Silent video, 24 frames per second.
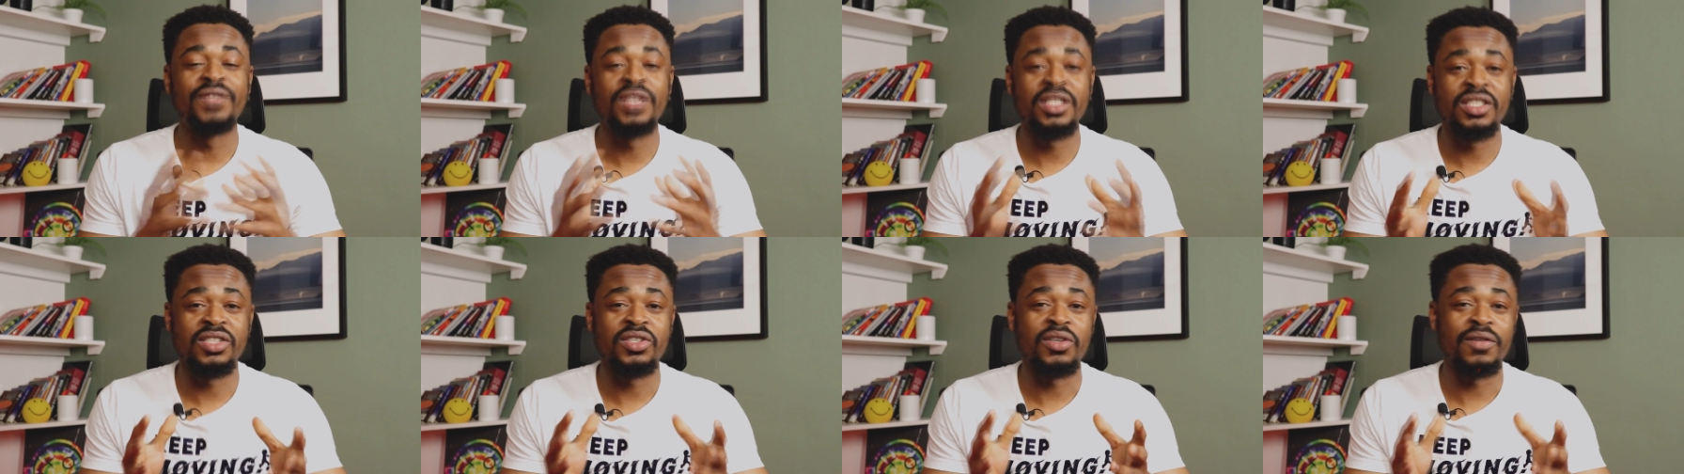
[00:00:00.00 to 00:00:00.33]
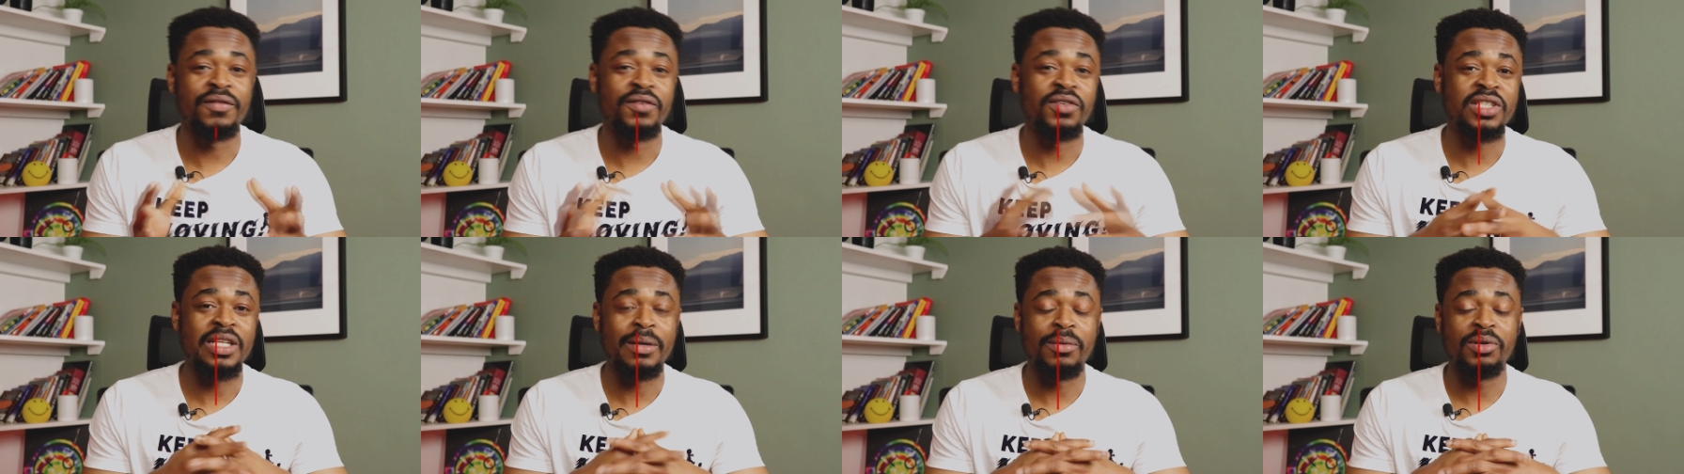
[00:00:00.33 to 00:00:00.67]
If this is
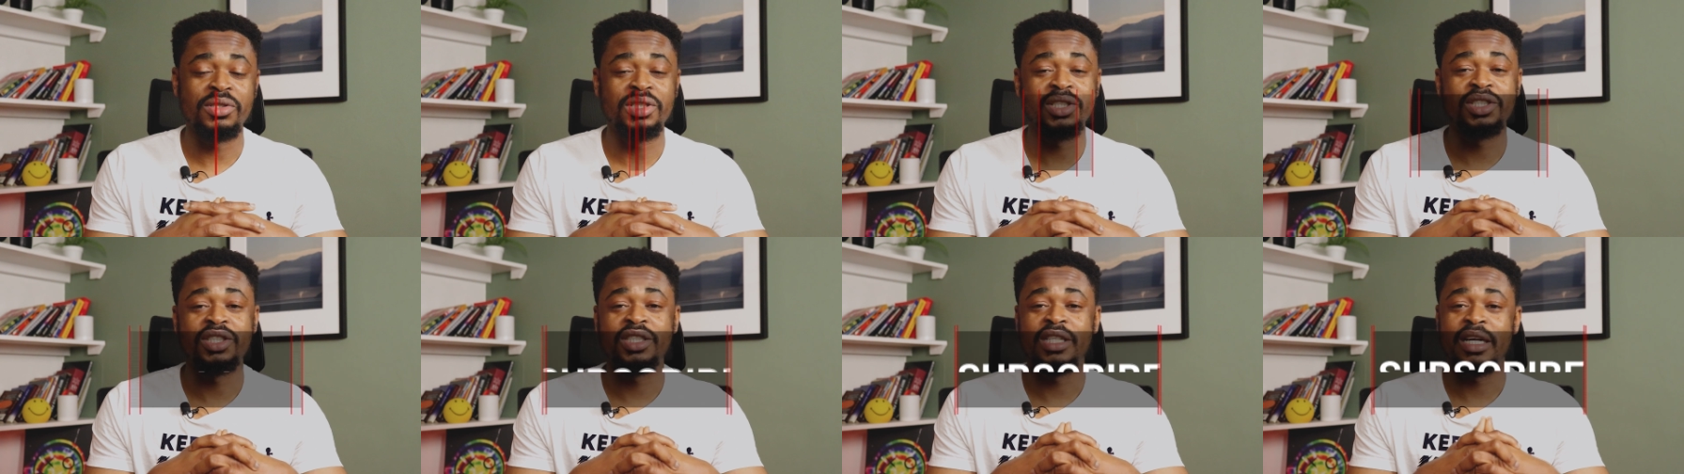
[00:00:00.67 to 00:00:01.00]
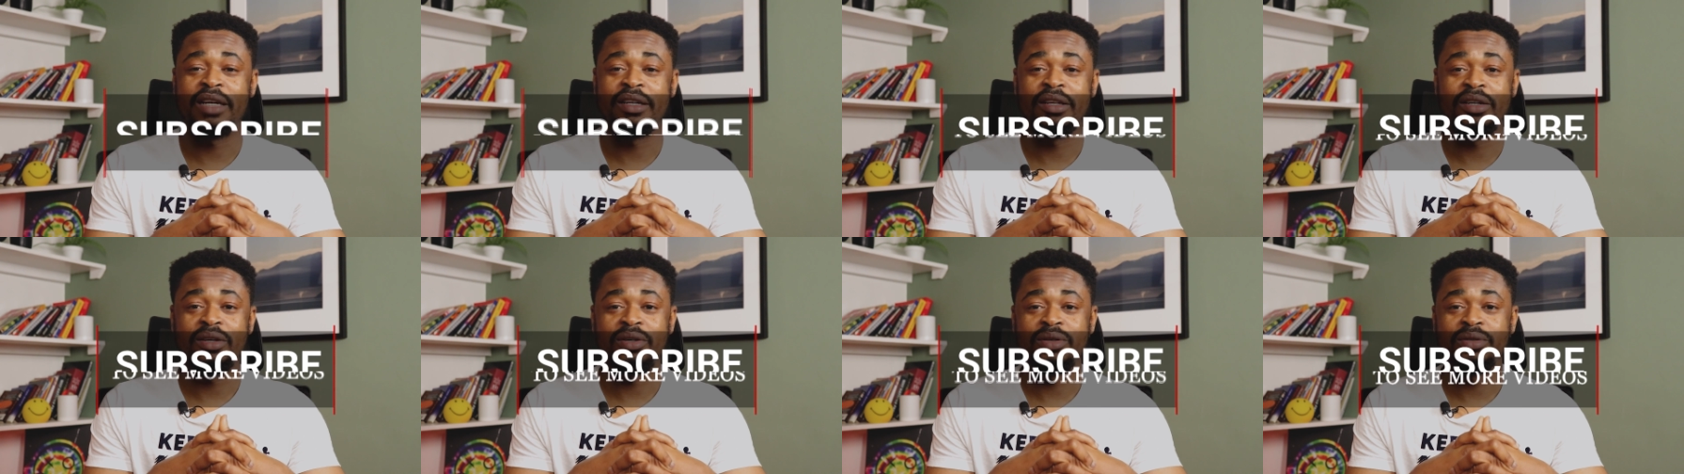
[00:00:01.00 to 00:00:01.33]
your first time on this
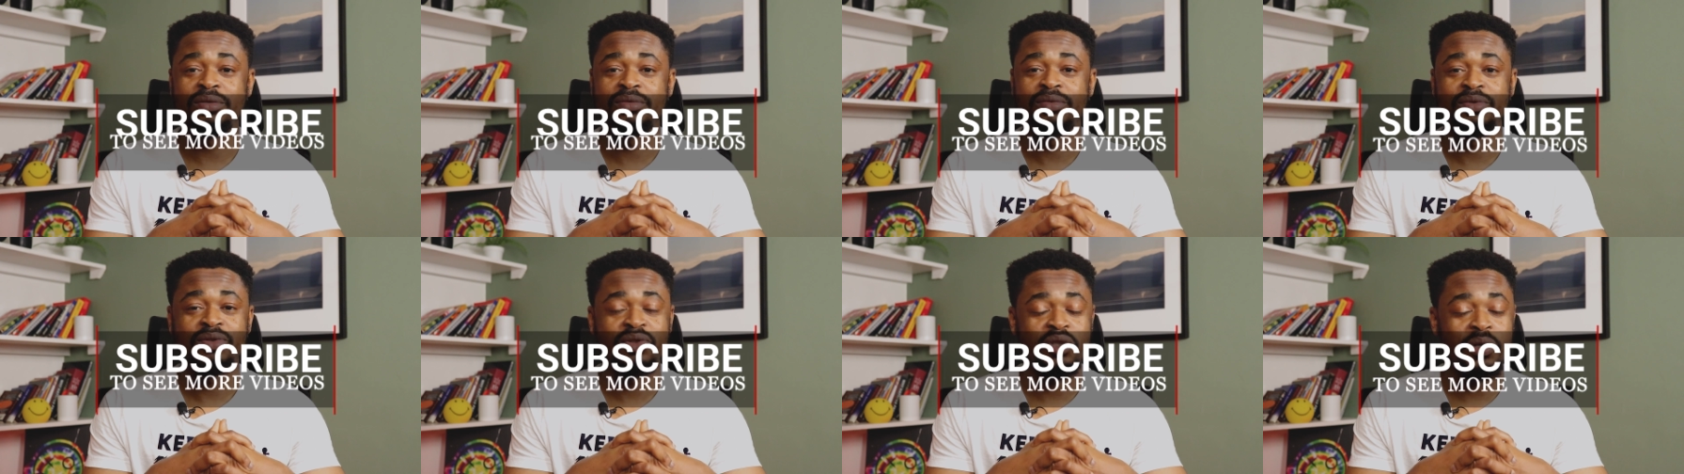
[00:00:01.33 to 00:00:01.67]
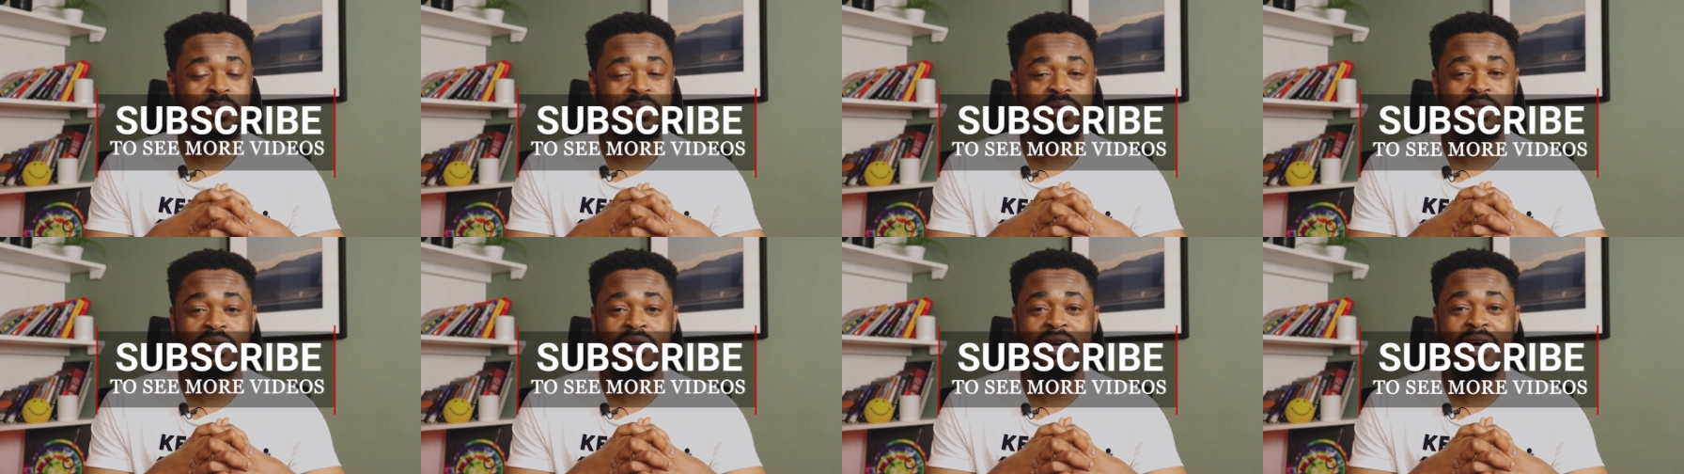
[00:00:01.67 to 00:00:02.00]
channel,
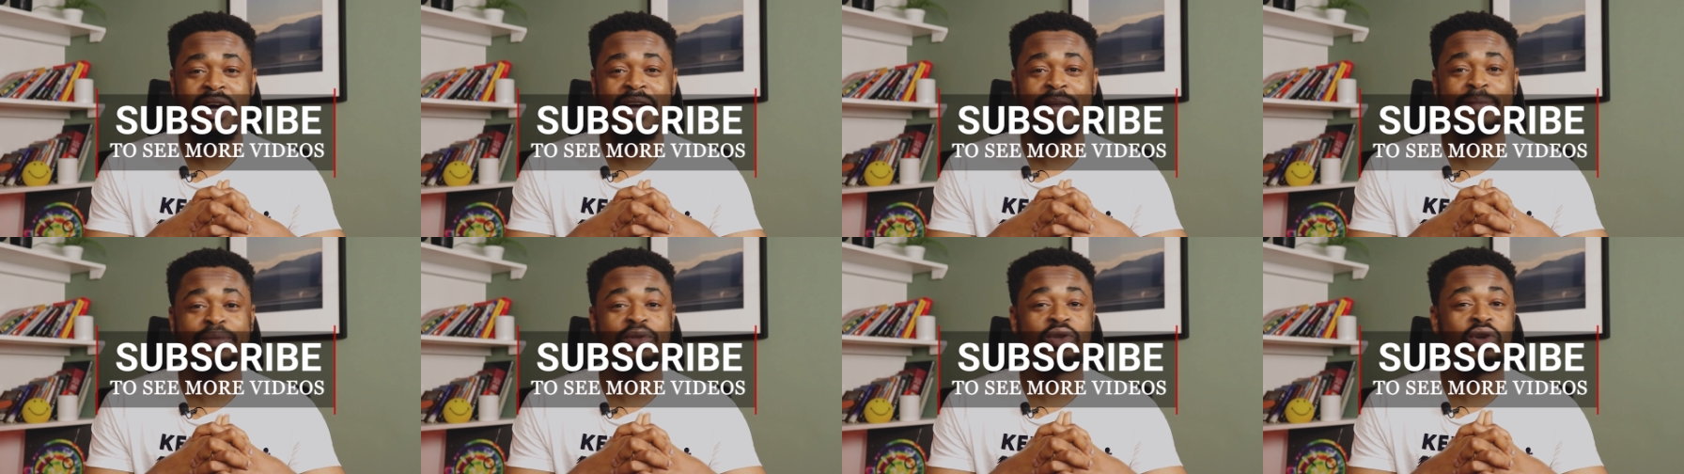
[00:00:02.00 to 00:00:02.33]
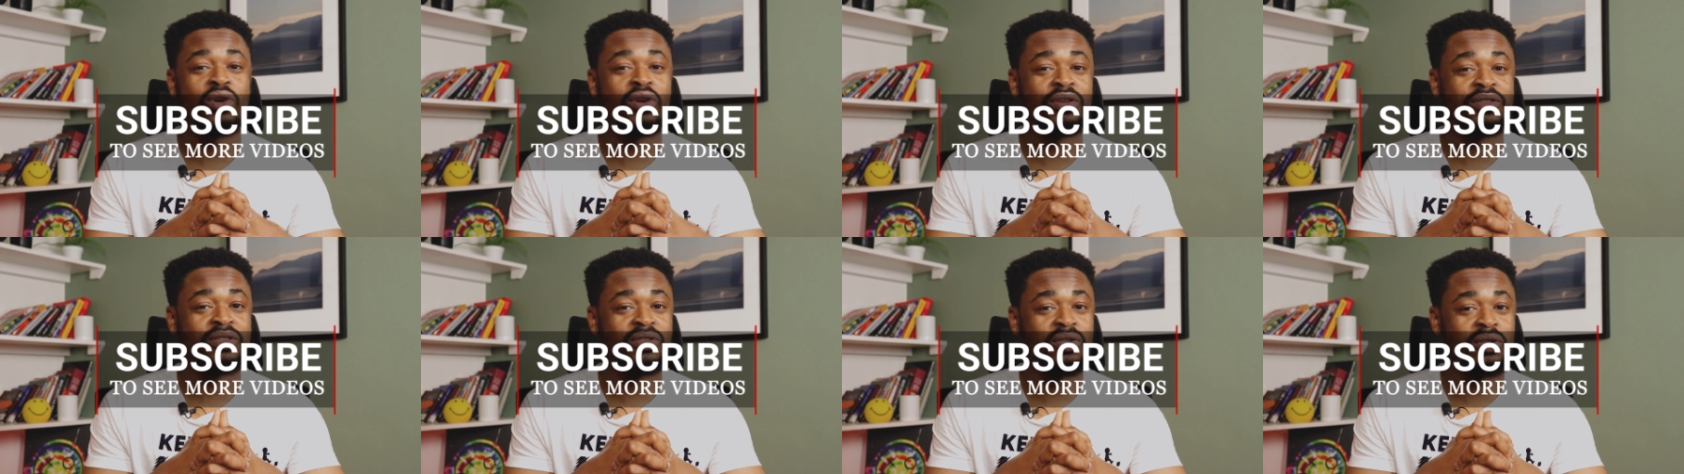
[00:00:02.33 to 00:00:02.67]
subscribe,
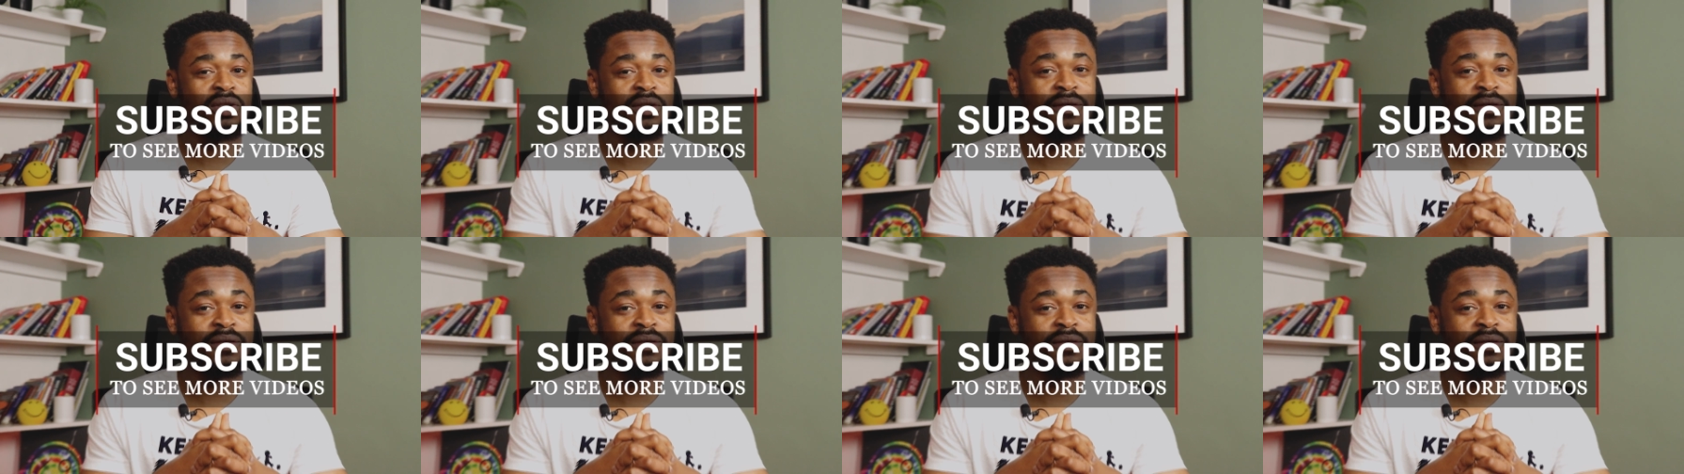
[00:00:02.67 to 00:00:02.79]
turn on the